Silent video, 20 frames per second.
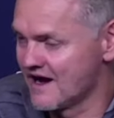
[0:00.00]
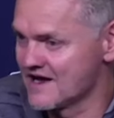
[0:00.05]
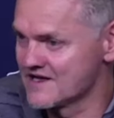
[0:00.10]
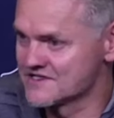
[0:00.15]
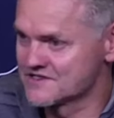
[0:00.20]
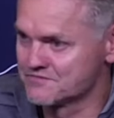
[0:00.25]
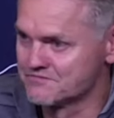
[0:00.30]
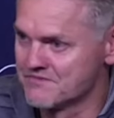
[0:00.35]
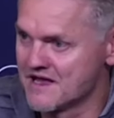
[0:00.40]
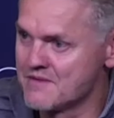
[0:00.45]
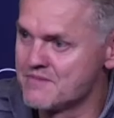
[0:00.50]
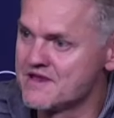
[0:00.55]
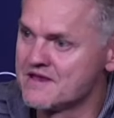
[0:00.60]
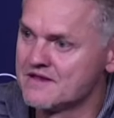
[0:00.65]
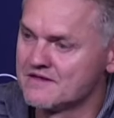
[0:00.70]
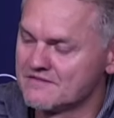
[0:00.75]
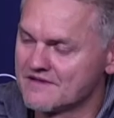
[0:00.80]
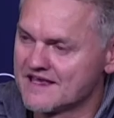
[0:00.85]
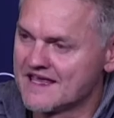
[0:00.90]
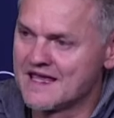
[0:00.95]
guys
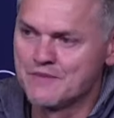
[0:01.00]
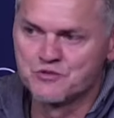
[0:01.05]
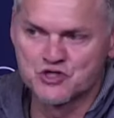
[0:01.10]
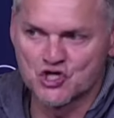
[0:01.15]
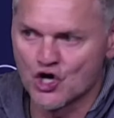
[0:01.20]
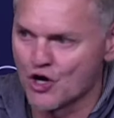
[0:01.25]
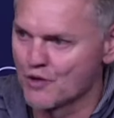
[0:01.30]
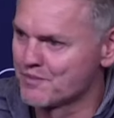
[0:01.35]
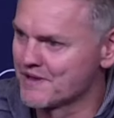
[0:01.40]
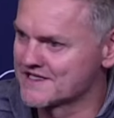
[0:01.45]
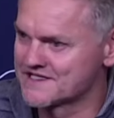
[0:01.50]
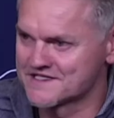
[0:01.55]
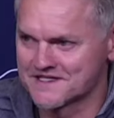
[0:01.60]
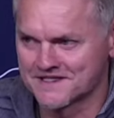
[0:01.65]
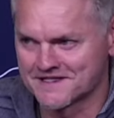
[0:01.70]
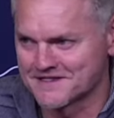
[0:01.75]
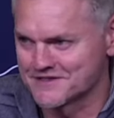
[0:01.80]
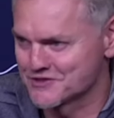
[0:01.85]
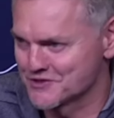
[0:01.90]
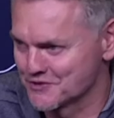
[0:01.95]
maybe keep sharp at
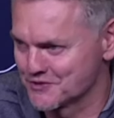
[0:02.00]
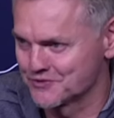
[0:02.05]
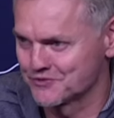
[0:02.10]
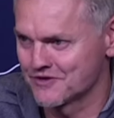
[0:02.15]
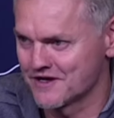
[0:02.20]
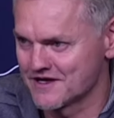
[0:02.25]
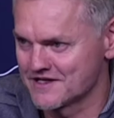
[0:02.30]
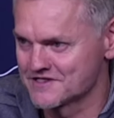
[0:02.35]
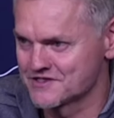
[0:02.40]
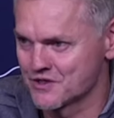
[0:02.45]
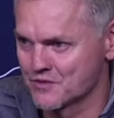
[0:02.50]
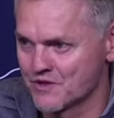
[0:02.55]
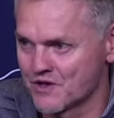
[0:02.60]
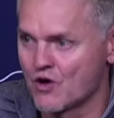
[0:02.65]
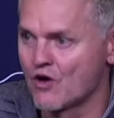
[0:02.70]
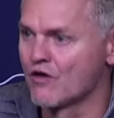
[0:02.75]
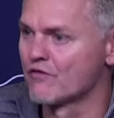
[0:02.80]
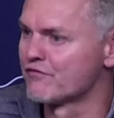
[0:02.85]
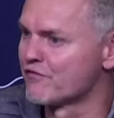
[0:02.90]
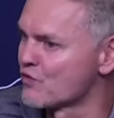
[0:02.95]
city too right so
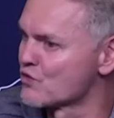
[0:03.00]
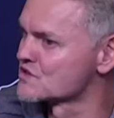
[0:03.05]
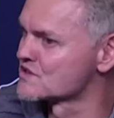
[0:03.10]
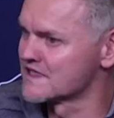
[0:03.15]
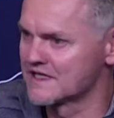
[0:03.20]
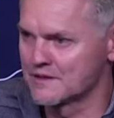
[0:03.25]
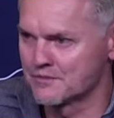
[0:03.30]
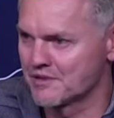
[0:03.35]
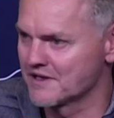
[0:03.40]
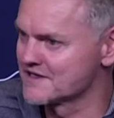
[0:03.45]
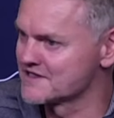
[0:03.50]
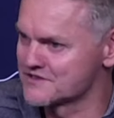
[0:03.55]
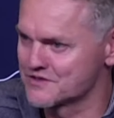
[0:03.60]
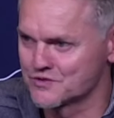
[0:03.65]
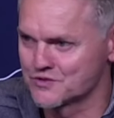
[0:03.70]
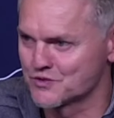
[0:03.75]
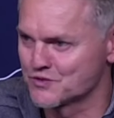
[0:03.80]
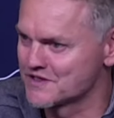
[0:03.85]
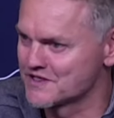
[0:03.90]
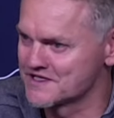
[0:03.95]
we can't force any players
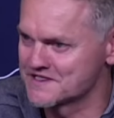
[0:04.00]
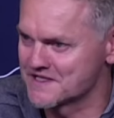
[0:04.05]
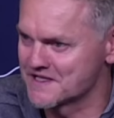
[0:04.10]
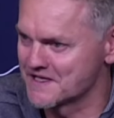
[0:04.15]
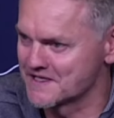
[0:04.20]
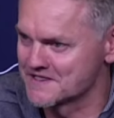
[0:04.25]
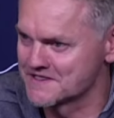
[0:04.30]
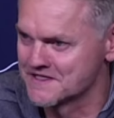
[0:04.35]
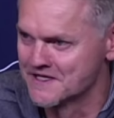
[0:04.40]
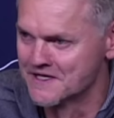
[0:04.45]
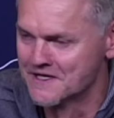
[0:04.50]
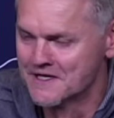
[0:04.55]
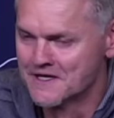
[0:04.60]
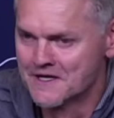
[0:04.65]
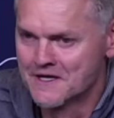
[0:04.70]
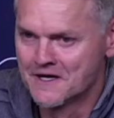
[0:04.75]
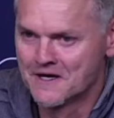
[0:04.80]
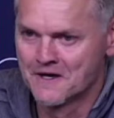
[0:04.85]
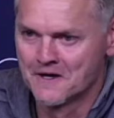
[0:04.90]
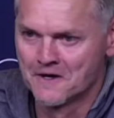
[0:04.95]
to do these things
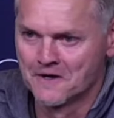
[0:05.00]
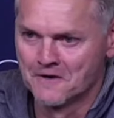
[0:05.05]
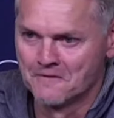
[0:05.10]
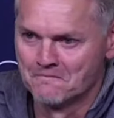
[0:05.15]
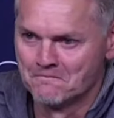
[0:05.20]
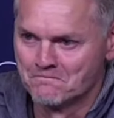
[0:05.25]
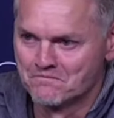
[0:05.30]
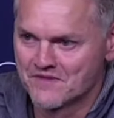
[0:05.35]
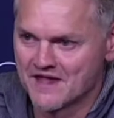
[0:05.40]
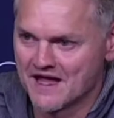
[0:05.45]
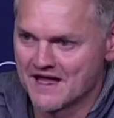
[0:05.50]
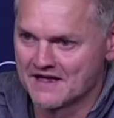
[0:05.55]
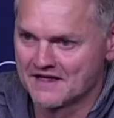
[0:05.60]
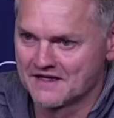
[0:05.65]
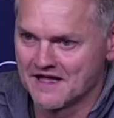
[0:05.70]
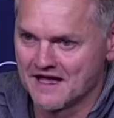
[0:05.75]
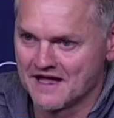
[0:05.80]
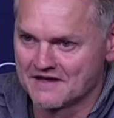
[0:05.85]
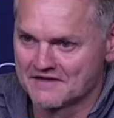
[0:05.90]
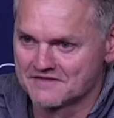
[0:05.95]
um,
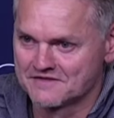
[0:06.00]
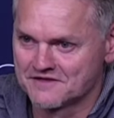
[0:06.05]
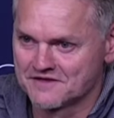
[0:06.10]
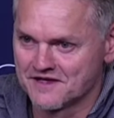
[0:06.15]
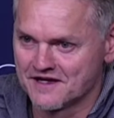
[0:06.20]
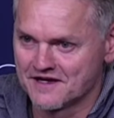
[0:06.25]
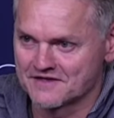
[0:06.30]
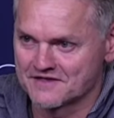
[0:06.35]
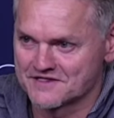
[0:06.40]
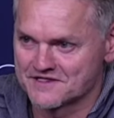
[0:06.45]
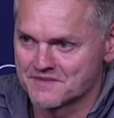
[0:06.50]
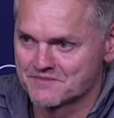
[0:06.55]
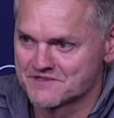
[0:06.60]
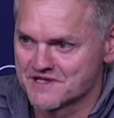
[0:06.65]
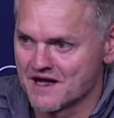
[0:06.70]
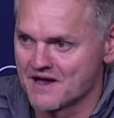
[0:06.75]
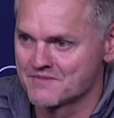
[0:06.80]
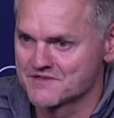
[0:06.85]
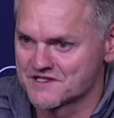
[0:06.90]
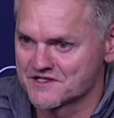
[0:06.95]
and and yeah
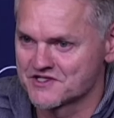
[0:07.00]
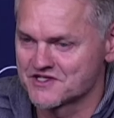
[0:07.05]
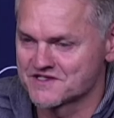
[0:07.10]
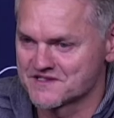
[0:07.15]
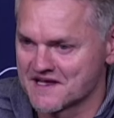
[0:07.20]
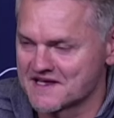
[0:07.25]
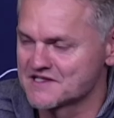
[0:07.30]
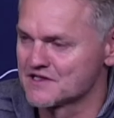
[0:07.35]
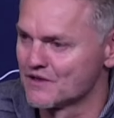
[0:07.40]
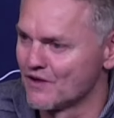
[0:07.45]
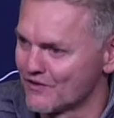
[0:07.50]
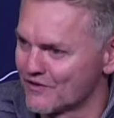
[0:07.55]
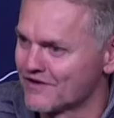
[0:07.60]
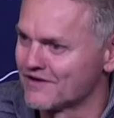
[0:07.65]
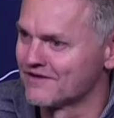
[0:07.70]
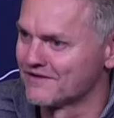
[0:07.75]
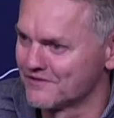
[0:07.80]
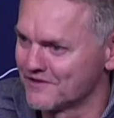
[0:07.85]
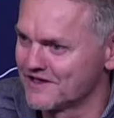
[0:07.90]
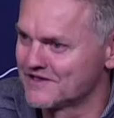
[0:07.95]
sometimes it just takes
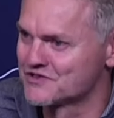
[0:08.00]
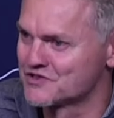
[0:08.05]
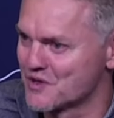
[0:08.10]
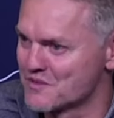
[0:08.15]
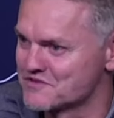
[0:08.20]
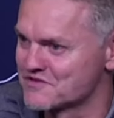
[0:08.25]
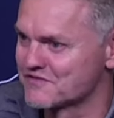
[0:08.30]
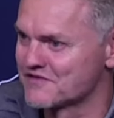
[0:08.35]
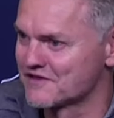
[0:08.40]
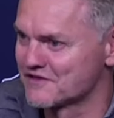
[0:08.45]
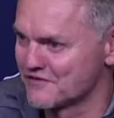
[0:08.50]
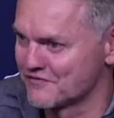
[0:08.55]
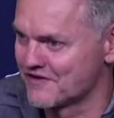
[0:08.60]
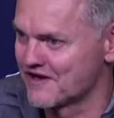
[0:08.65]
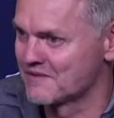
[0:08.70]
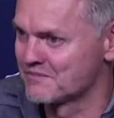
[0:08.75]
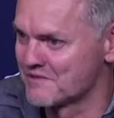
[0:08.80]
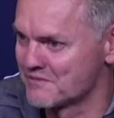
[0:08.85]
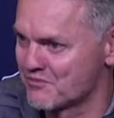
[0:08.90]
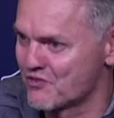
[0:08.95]
longer in terms of the
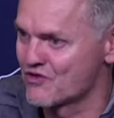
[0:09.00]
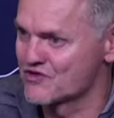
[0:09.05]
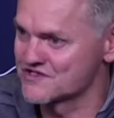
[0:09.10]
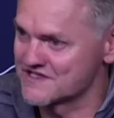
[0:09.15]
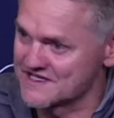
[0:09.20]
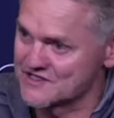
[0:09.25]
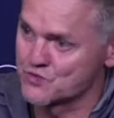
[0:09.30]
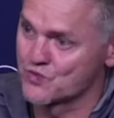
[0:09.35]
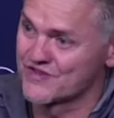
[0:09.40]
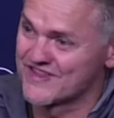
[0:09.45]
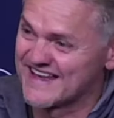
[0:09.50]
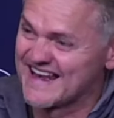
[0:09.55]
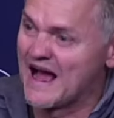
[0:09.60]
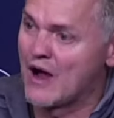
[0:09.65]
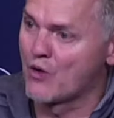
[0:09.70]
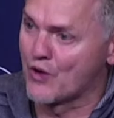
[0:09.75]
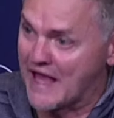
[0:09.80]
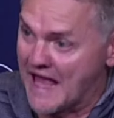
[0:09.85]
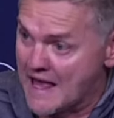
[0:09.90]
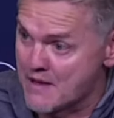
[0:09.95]
development process within
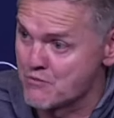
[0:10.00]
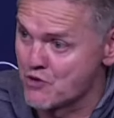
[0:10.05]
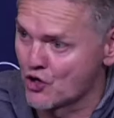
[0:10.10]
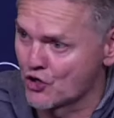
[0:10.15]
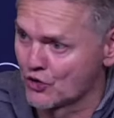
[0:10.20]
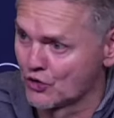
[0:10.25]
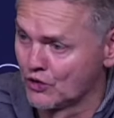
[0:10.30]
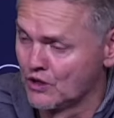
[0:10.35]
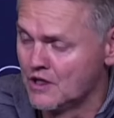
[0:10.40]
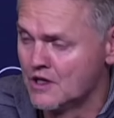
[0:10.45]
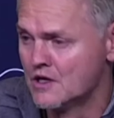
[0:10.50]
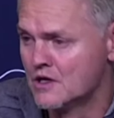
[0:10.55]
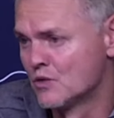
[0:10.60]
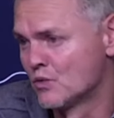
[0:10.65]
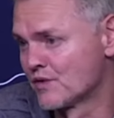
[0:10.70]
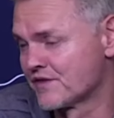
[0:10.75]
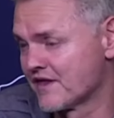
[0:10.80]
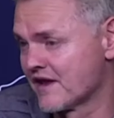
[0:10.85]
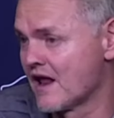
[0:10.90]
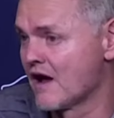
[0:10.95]
our game model
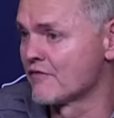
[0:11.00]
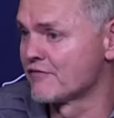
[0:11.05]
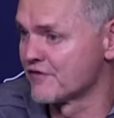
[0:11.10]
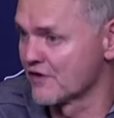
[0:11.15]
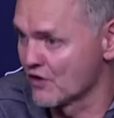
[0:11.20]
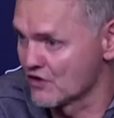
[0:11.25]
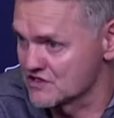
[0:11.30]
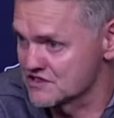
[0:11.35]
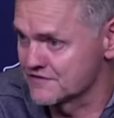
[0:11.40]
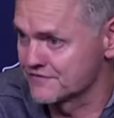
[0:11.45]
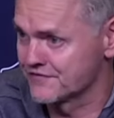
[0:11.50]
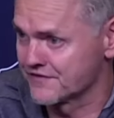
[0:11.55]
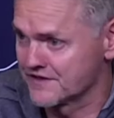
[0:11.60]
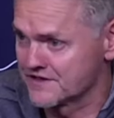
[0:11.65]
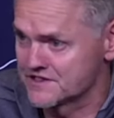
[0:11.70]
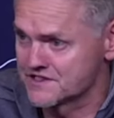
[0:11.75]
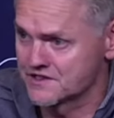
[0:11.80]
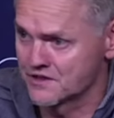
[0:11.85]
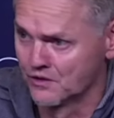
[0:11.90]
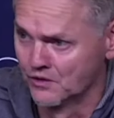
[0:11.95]
within our
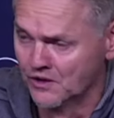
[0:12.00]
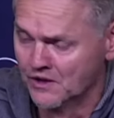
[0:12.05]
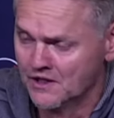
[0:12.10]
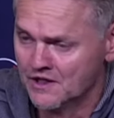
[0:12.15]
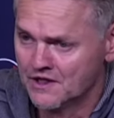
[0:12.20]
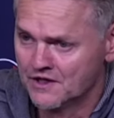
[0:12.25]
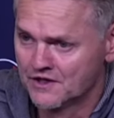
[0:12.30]
philosophy so